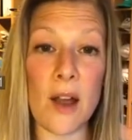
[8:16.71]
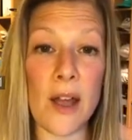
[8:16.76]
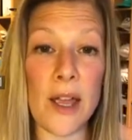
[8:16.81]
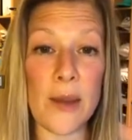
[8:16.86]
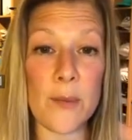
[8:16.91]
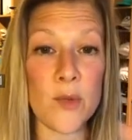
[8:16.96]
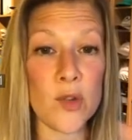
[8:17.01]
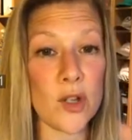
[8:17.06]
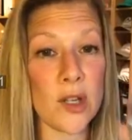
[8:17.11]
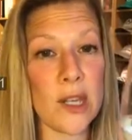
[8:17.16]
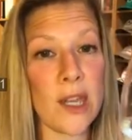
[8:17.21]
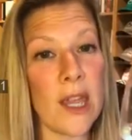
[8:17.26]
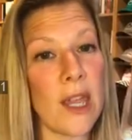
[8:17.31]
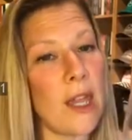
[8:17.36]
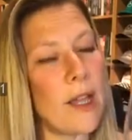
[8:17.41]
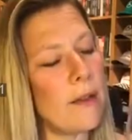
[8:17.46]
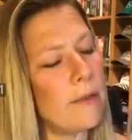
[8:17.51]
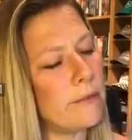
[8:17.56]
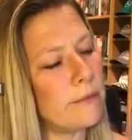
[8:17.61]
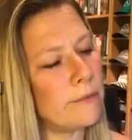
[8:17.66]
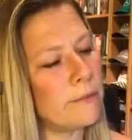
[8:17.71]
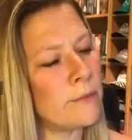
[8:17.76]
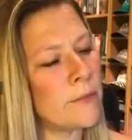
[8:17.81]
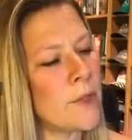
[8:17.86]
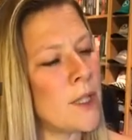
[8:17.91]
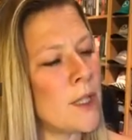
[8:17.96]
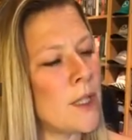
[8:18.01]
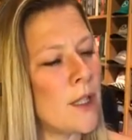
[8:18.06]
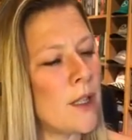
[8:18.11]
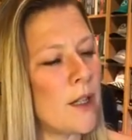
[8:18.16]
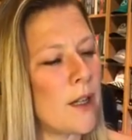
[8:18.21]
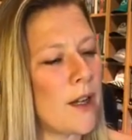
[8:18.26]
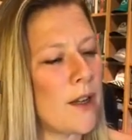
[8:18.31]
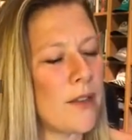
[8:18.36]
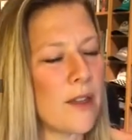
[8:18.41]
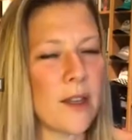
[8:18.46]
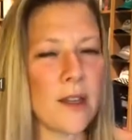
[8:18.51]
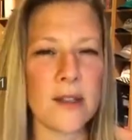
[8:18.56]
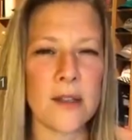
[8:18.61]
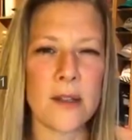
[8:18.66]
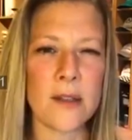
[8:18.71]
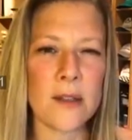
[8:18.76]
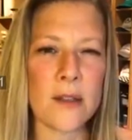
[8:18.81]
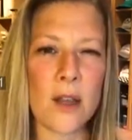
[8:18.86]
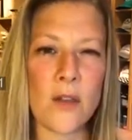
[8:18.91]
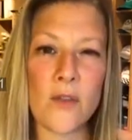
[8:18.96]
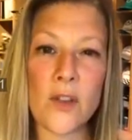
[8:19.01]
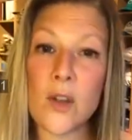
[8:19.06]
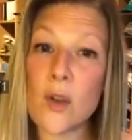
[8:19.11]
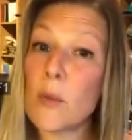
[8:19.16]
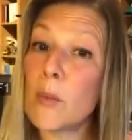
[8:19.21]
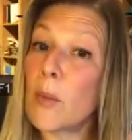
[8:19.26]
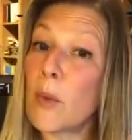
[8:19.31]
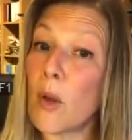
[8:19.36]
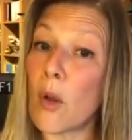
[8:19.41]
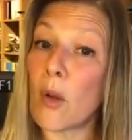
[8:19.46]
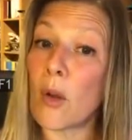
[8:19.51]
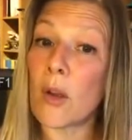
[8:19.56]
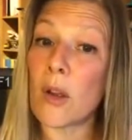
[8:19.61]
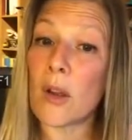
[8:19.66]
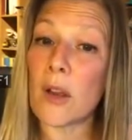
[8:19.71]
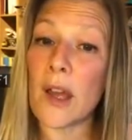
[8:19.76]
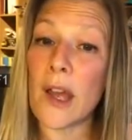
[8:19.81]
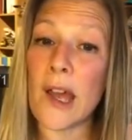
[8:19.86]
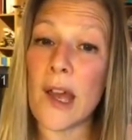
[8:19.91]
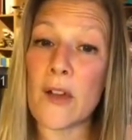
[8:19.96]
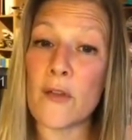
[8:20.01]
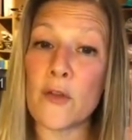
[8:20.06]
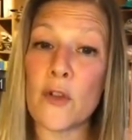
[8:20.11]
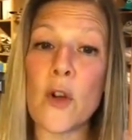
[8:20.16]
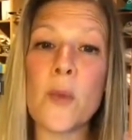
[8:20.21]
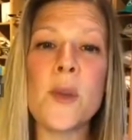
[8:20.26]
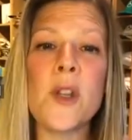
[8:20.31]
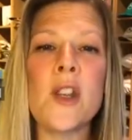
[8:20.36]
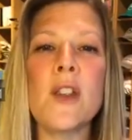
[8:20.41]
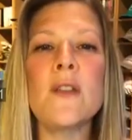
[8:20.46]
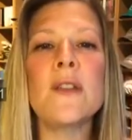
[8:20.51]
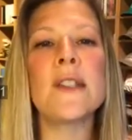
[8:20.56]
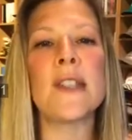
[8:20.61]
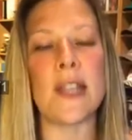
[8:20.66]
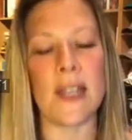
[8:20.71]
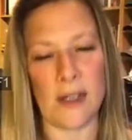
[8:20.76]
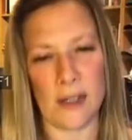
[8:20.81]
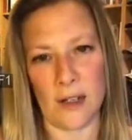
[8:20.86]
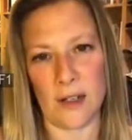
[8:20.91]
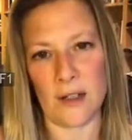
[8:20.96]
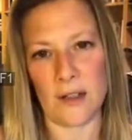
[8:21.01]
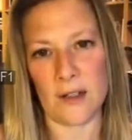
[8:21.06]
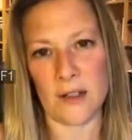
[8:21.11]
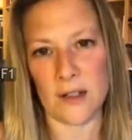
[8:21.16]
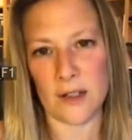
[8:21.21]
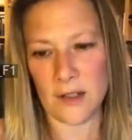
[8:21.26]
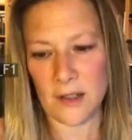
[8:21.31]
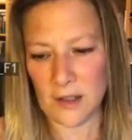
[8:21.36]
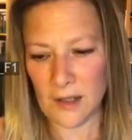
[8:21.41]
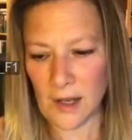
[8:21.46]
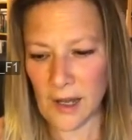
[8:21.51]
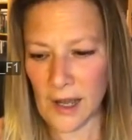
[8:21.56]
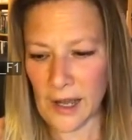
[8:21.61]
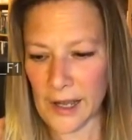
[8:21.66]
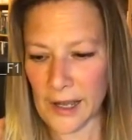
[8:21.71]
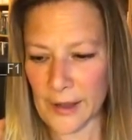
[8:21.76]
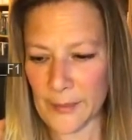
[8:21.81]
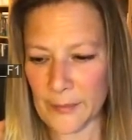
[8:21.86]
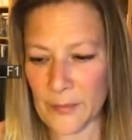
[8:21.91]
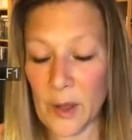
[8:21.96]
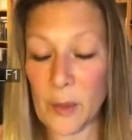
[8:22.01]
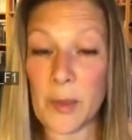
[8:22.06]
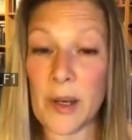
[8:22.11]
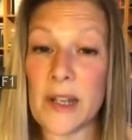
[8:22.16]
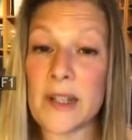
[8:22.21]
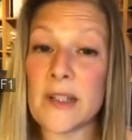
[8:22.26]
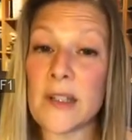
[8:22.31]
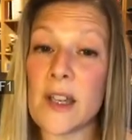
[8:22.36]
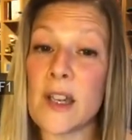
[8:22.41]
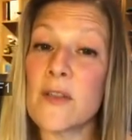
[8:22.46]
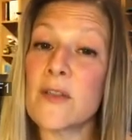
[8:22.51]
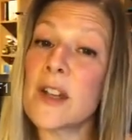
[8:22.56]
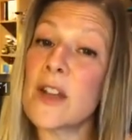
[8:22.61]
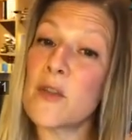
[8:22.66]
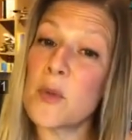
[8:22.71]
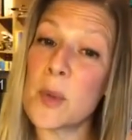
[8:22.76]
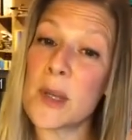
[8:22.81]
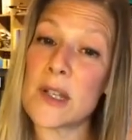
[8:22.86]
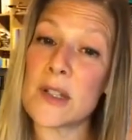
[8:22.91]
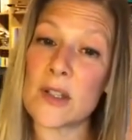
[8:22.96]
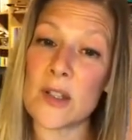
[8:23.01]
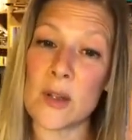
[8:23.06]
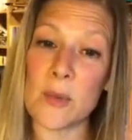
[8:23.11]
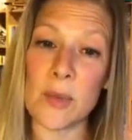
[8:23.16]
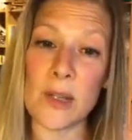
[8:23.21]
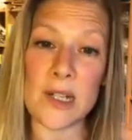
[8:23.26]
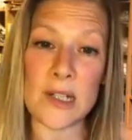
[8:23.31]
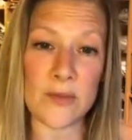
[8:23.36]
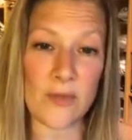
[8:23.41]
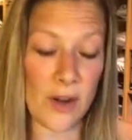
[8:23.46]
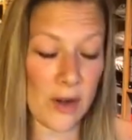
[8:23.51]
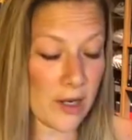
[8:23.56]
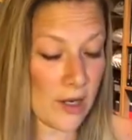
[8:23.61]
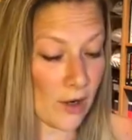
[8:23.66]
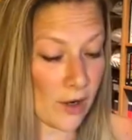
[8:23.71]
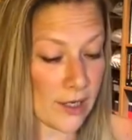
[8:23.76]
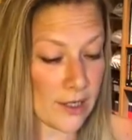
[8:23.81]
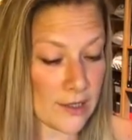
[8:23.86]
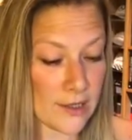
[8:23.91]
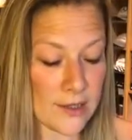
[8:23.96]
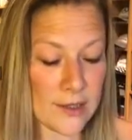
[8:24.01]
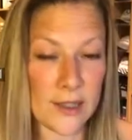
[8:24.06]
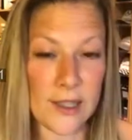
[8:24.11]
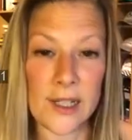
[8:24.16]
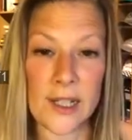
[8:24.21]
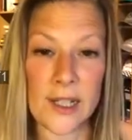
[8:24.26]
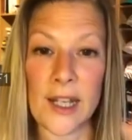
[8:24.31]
I am drinking, I think it's a Sauvignon Blanc from New Zealand, a place I have never been to, but it's very nice.